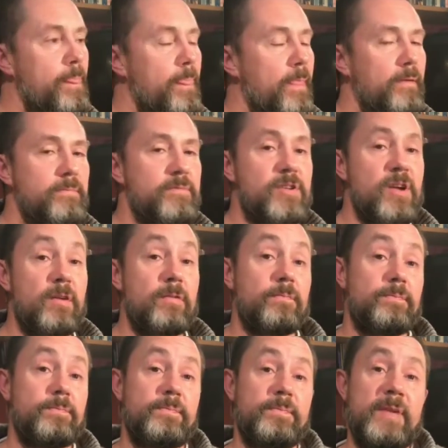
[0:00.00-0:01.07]
So
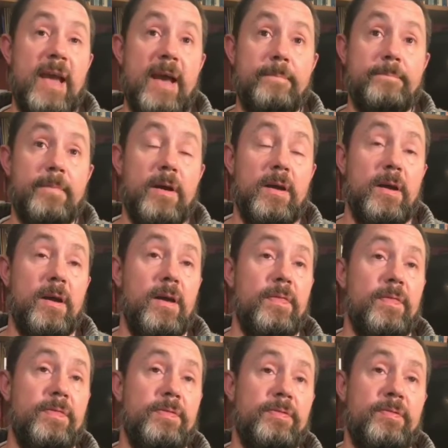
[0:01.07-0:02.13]
yeah,
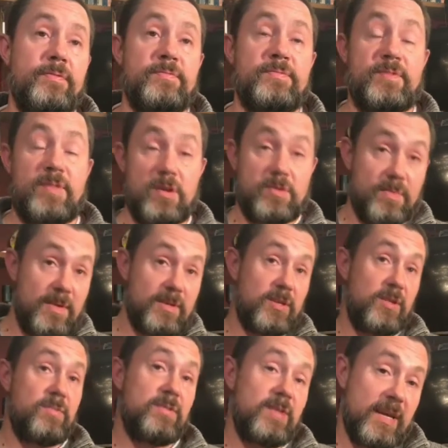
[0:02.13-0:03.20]
those are my
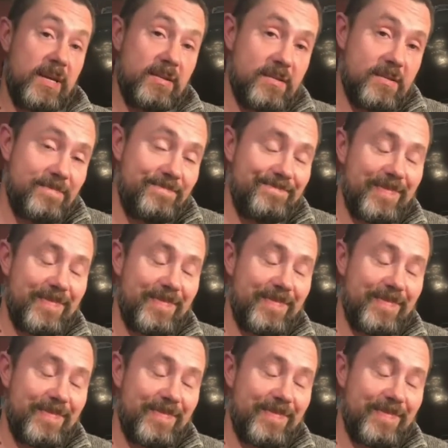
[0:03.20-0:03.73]
two things.